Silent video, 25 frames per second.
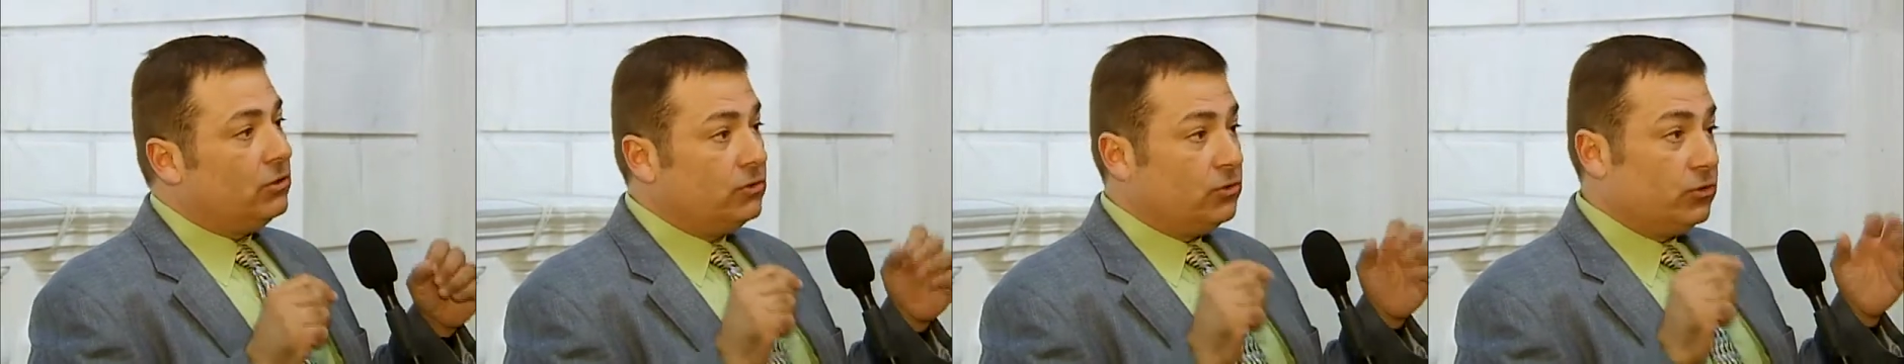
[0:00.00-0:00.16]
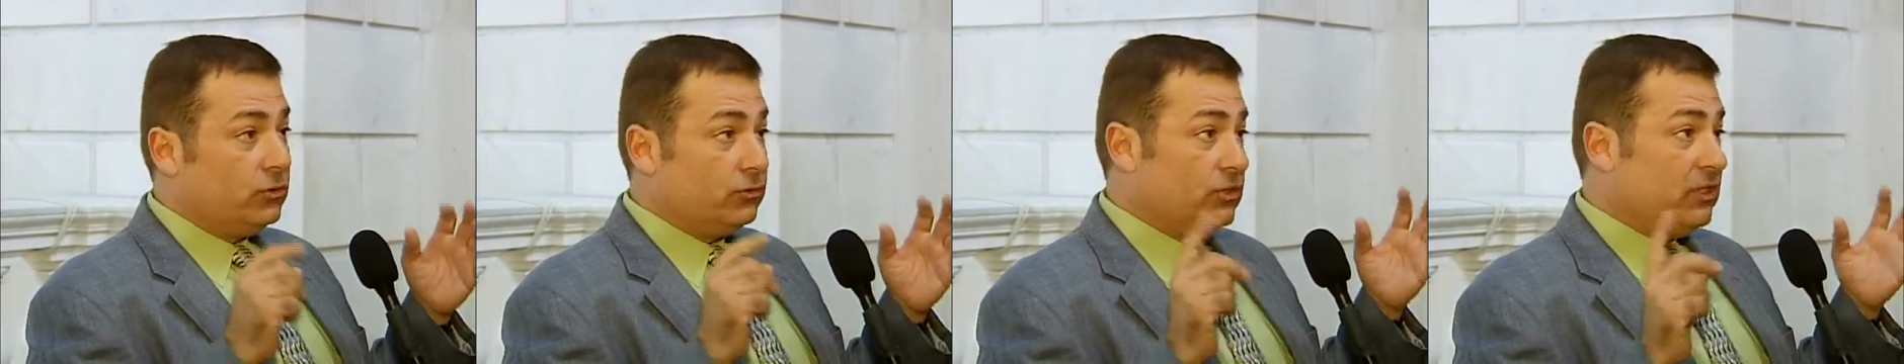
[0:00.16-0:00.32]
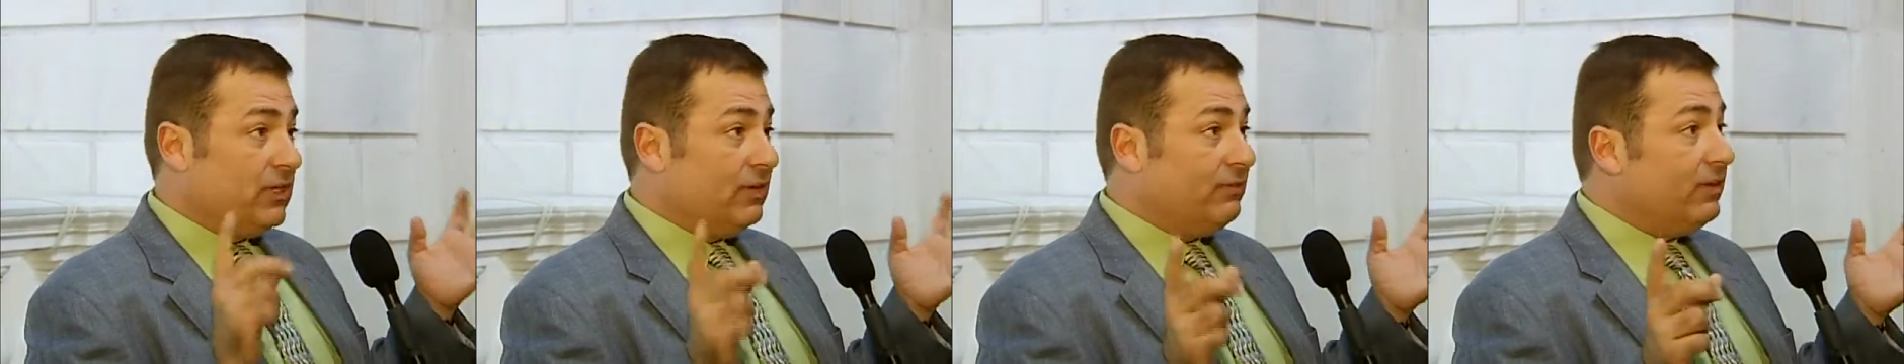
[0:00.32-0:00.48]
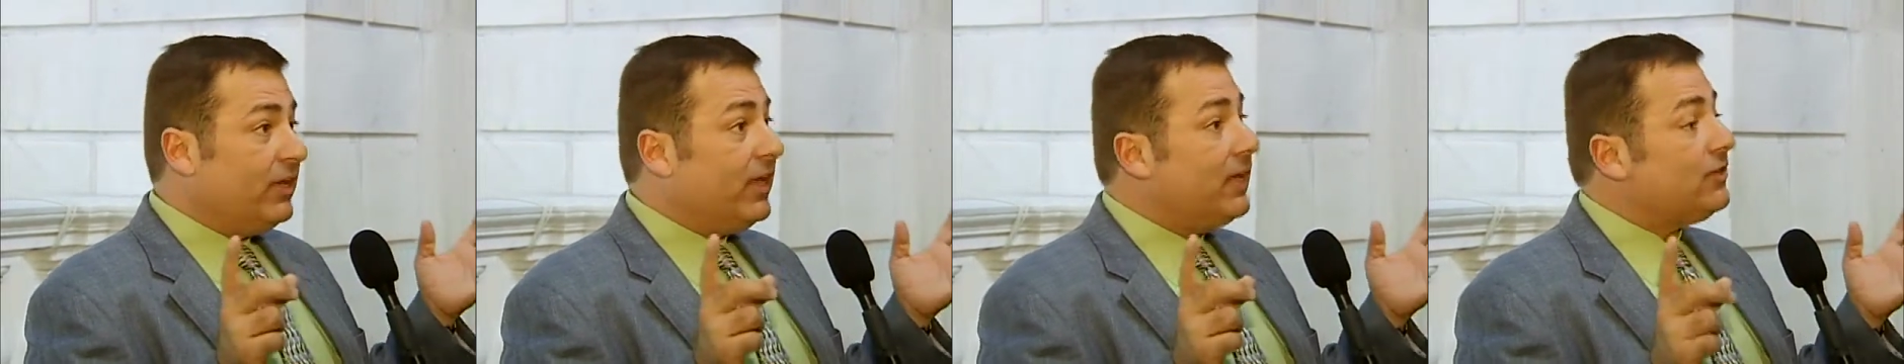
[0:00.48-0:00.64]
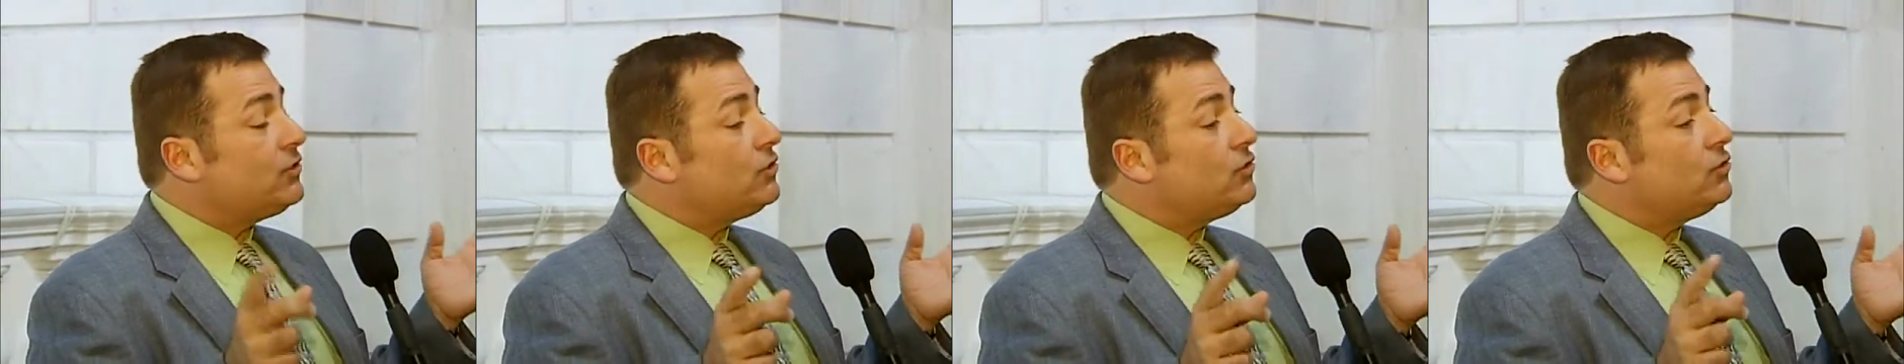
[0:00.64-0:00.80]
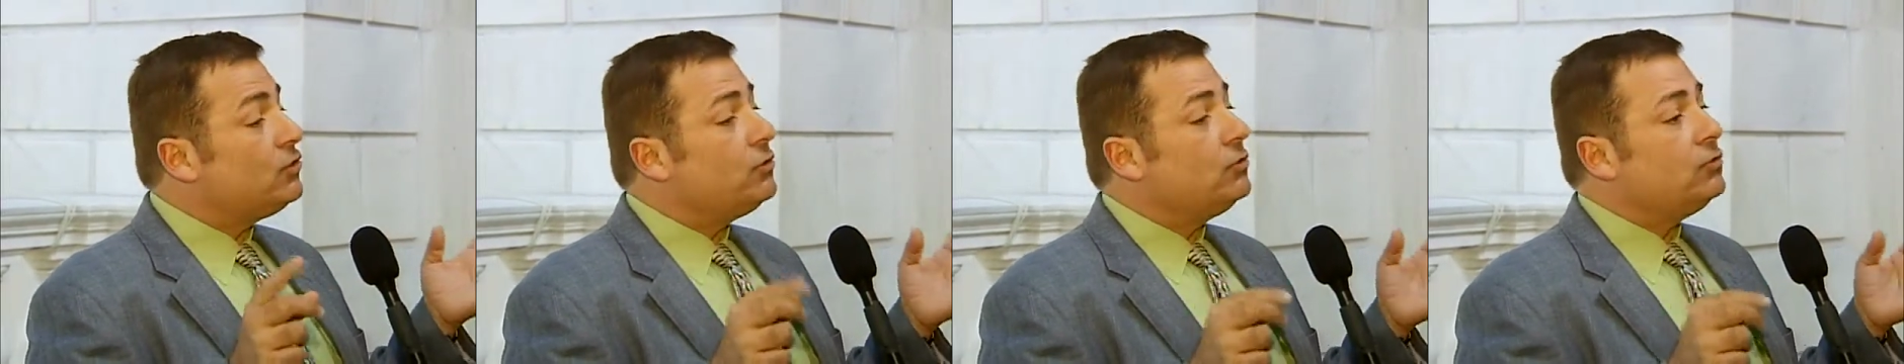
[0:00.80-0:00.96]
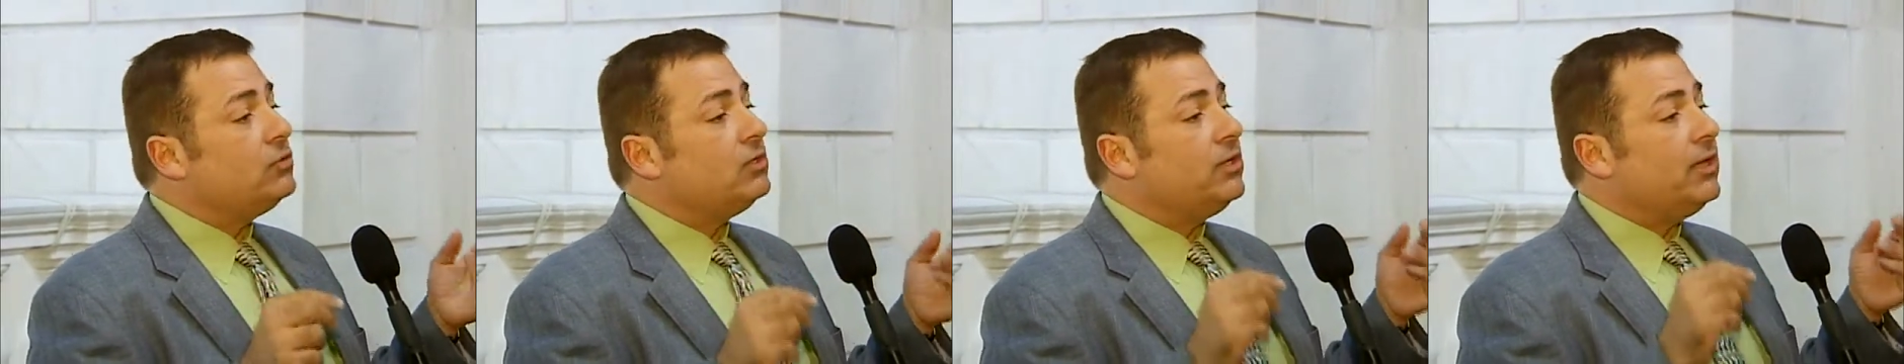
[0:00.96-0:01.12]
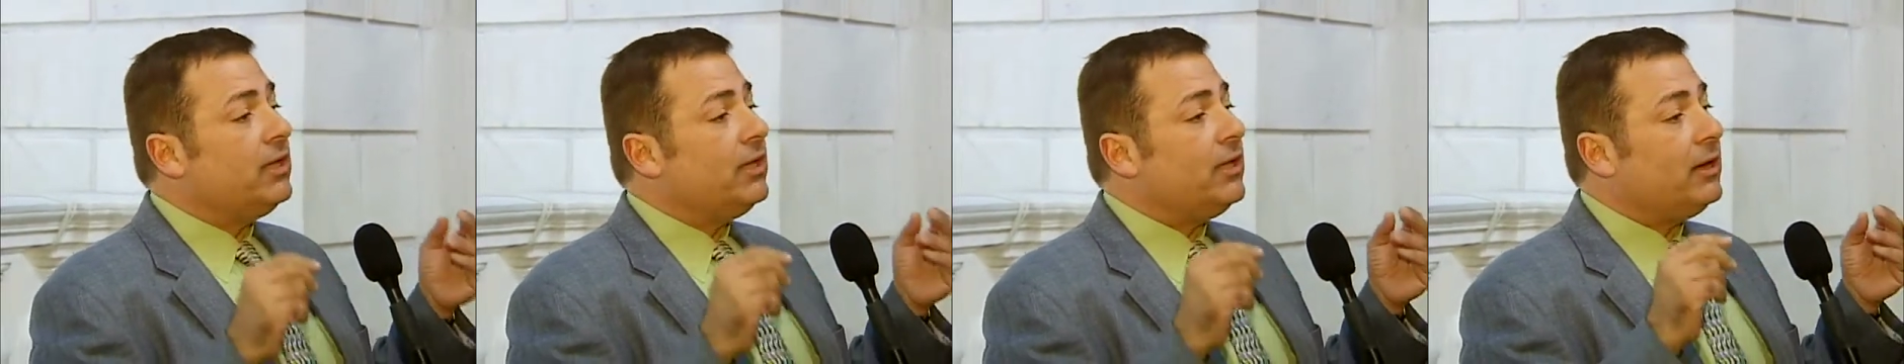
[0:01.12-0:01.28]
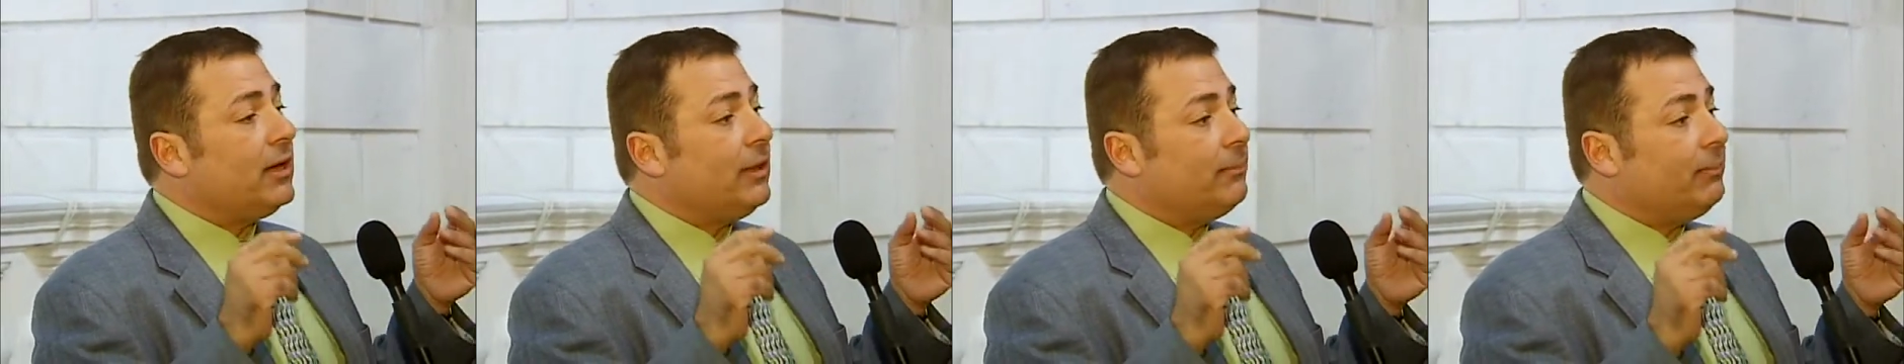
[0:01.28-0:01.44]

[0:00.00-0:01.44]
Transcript: CVS is using it,